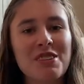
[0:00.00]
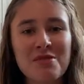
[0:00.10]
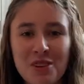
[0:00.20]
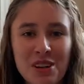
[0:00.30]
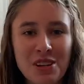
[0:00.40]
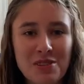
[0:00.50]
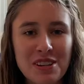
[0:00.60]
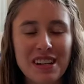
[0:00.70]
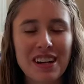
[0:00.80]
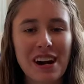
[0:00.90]
If you're new
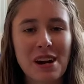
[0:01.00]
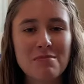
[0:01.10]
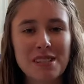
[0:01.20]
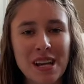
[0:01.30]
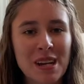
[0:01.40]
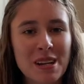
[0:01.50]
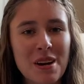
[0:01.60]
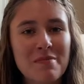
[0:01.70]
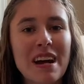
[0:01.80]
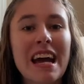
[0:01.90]
here, I'm
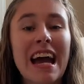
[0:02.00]
Tatum